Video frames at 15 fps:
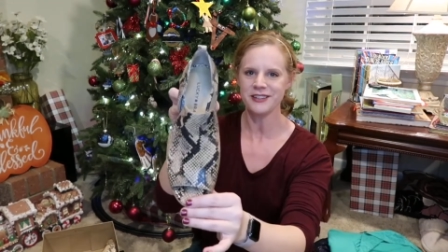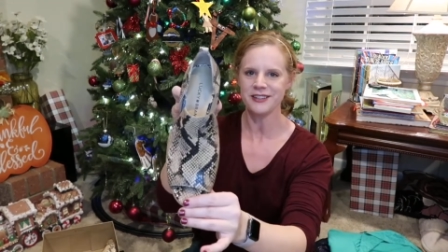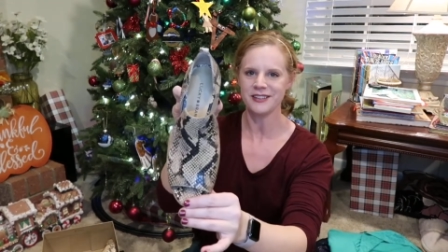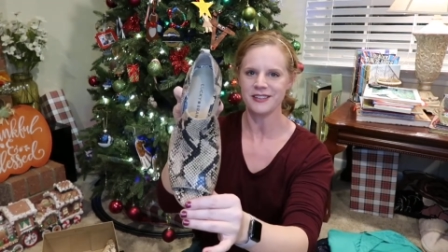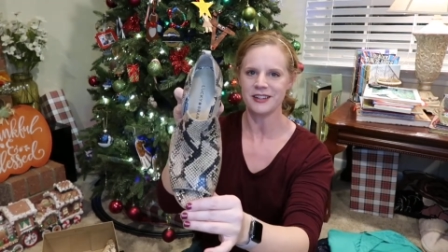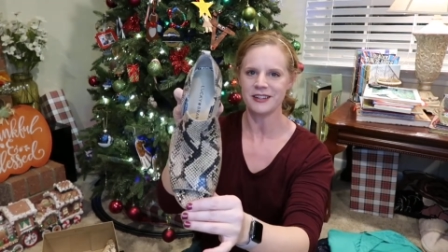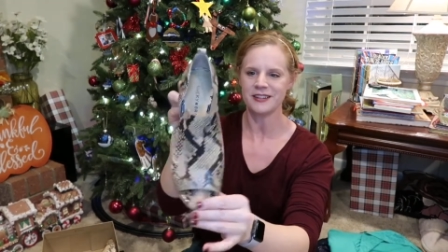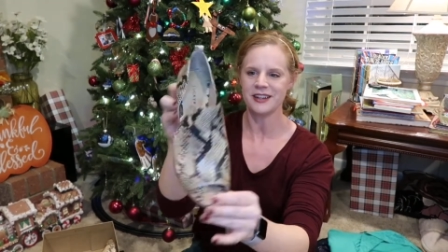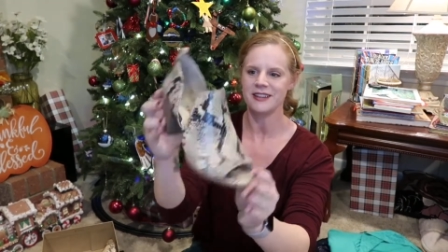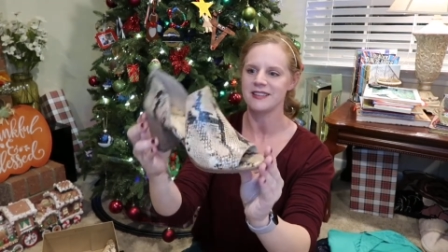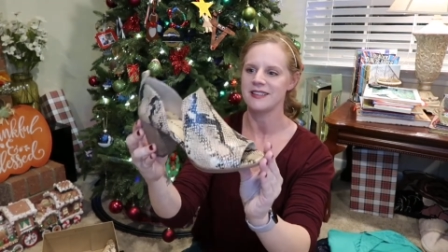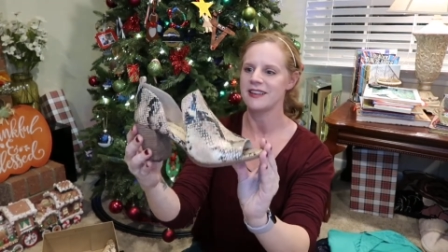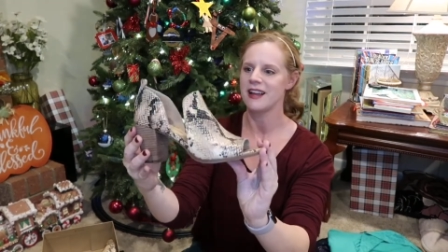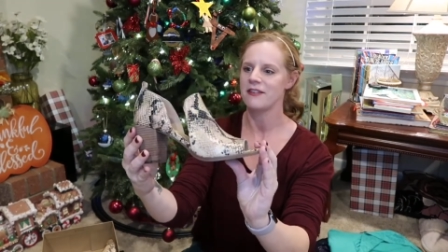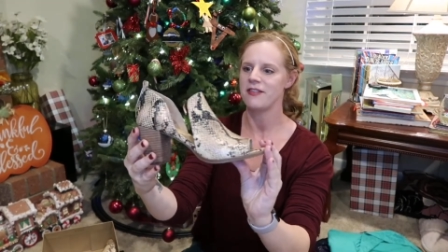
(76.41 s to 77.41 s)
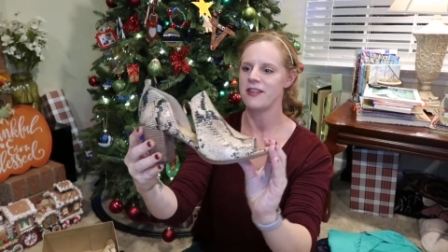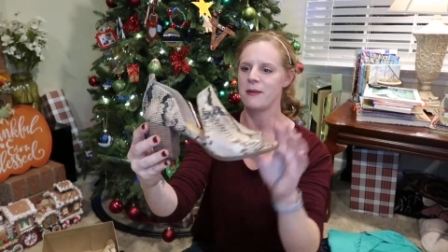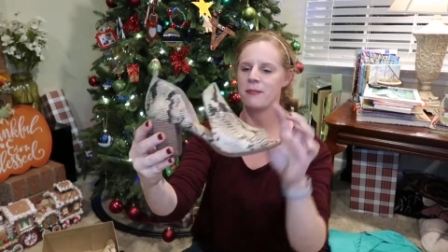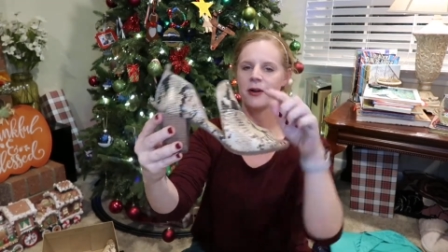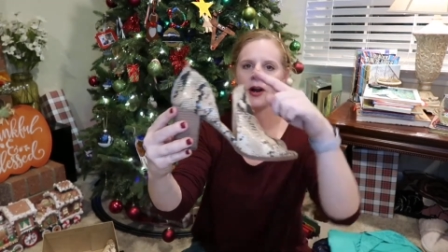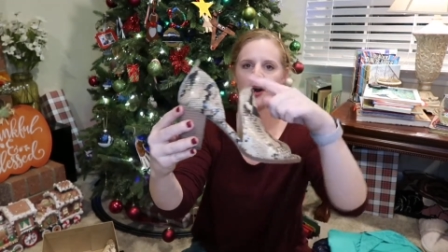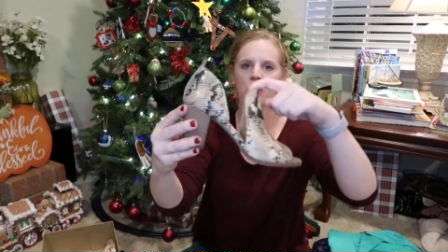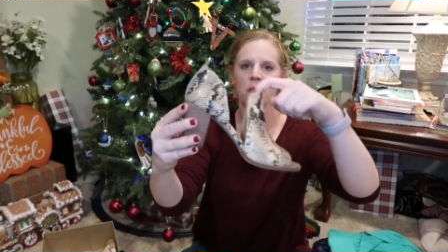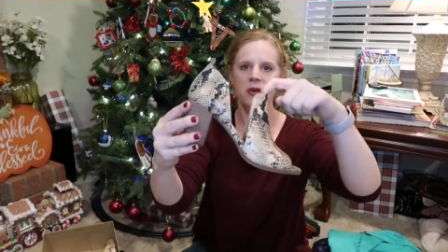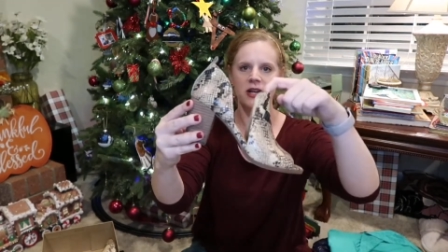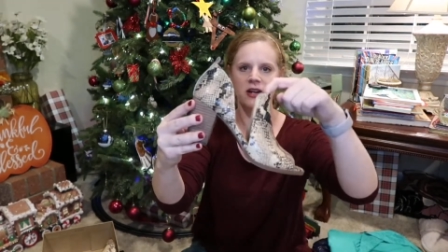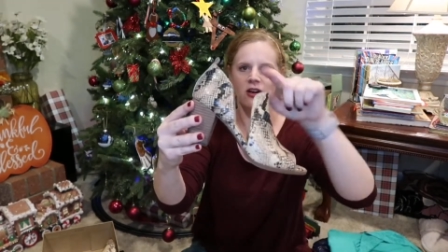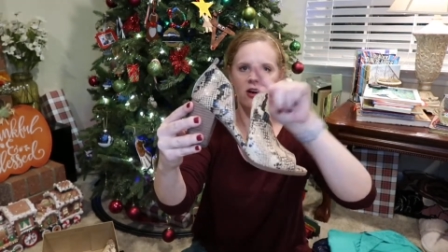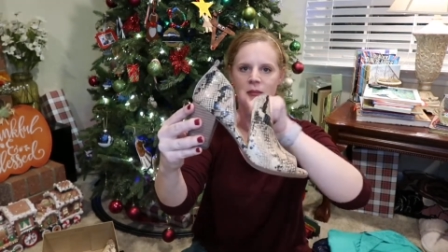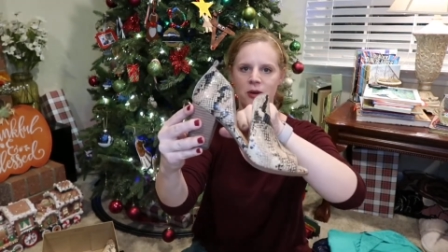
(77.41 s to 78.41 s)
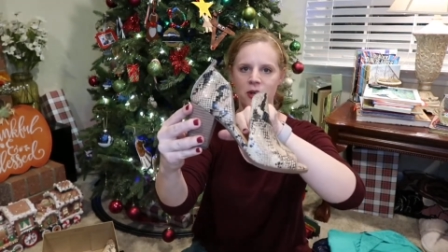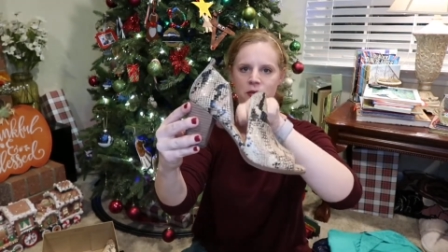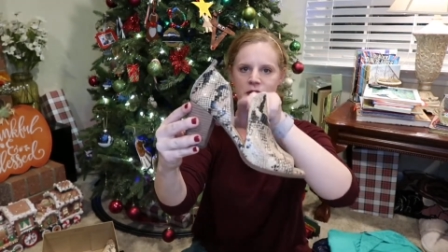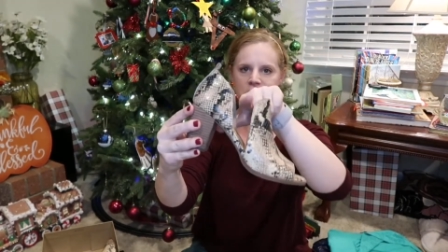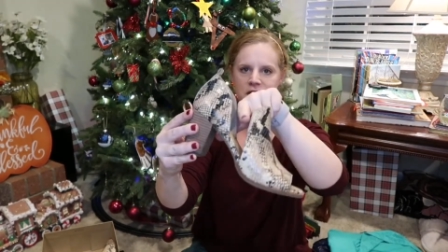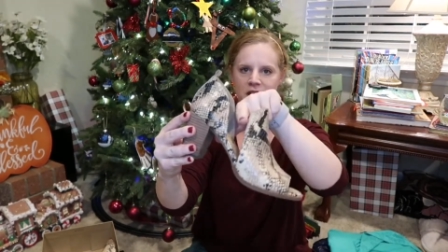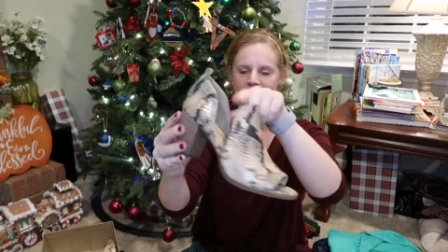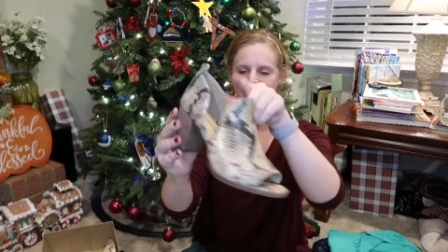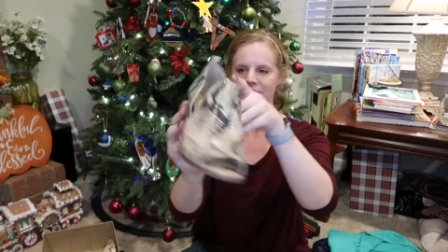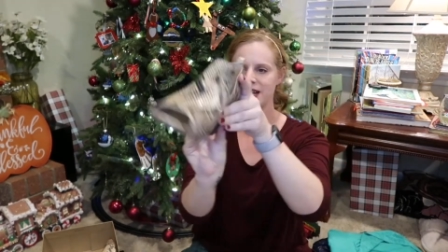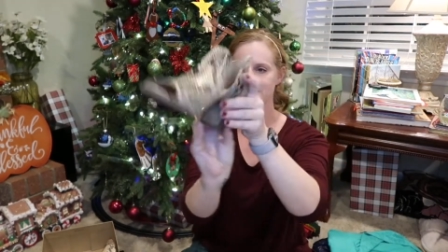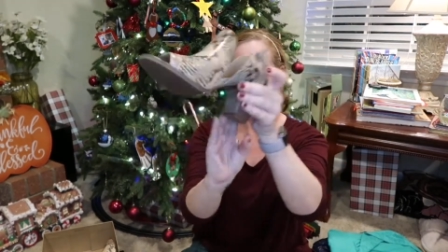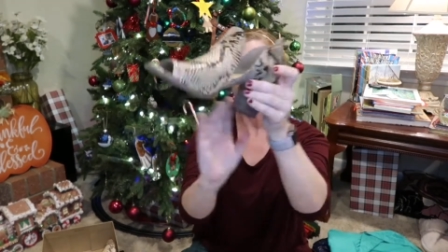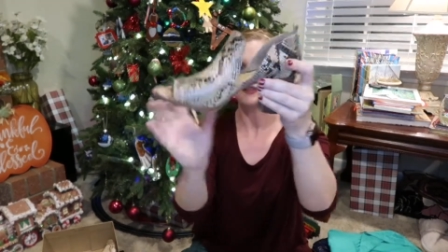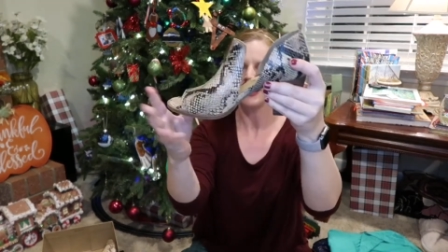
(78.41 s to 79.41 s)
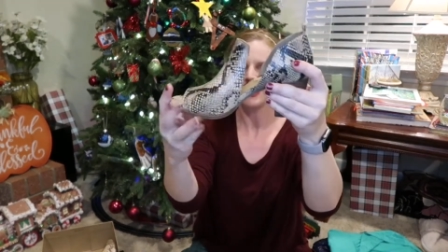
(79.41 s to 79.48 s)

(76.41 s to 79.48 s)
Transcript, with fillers: Oh, I love them. They're open on both sides